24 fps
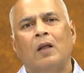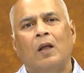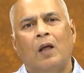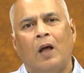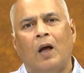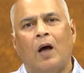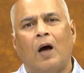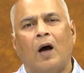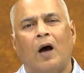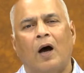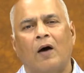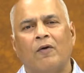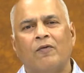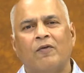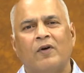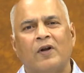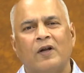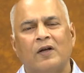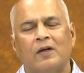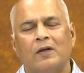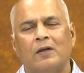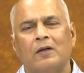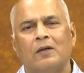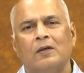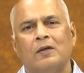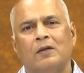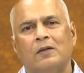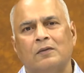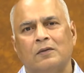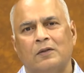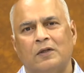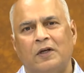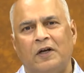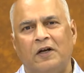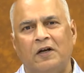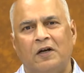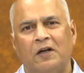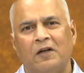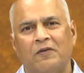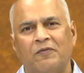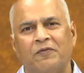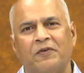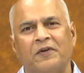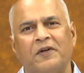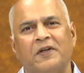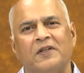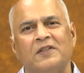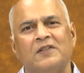after
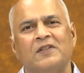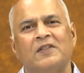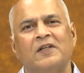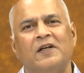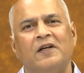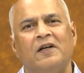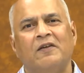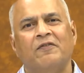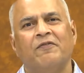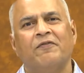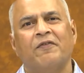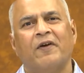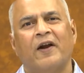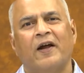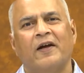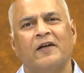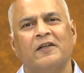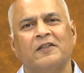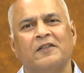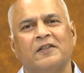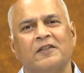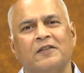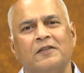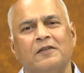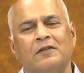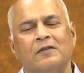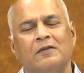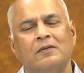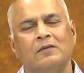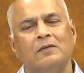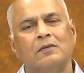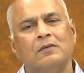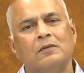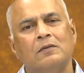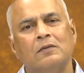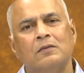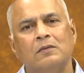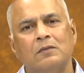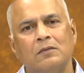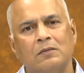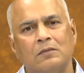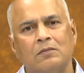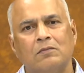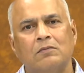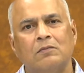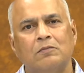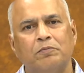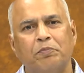interference and diffraction,
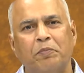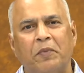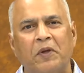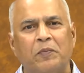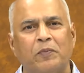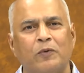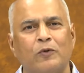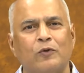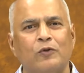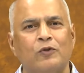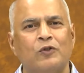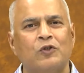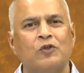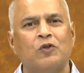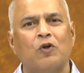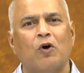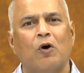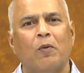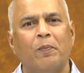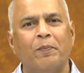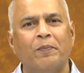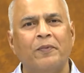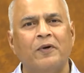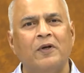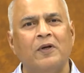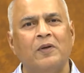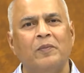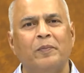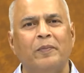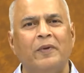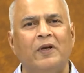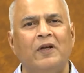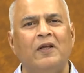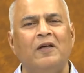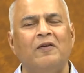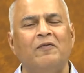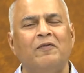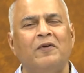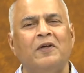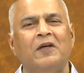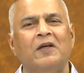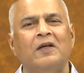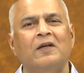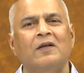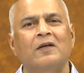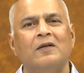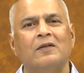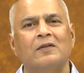people stopped believing
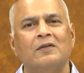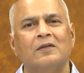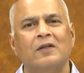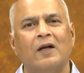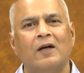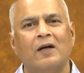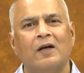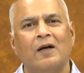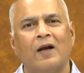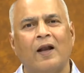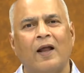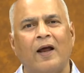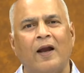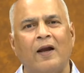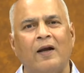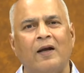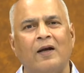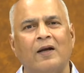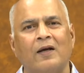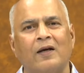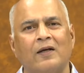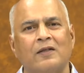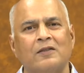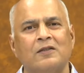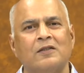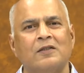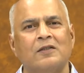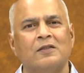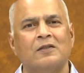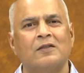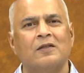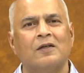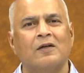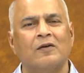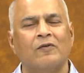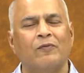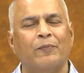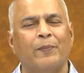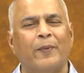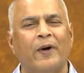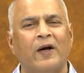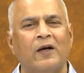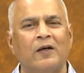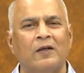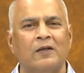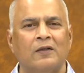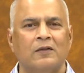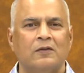that light consisted of
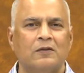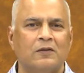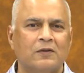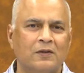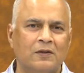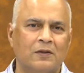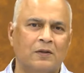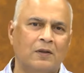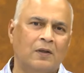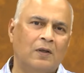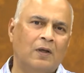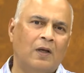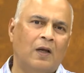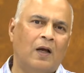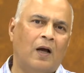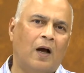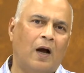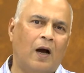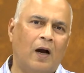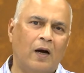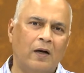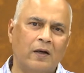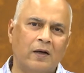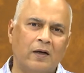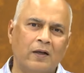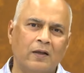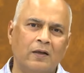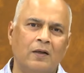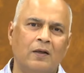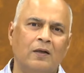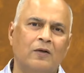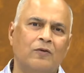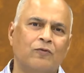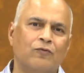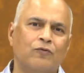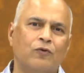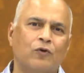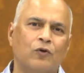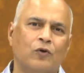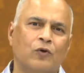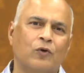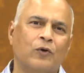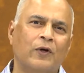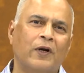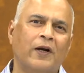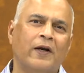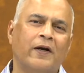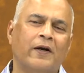particles until
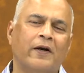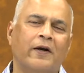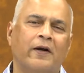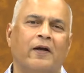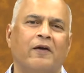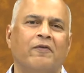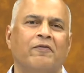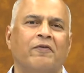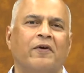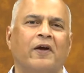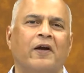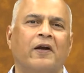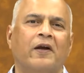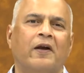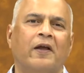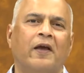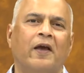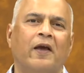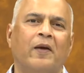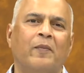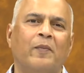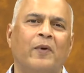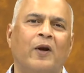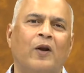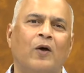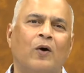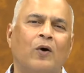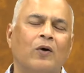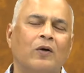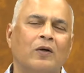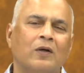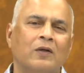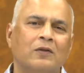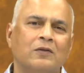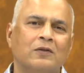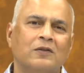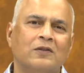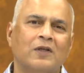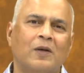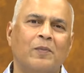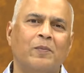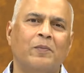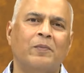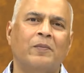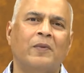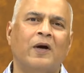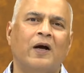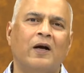photoelectric effect came along some
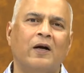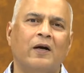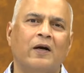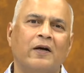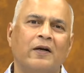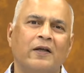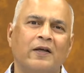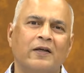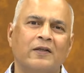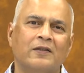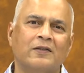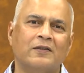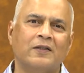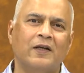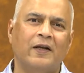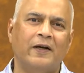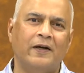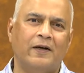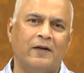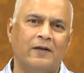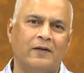100 years later.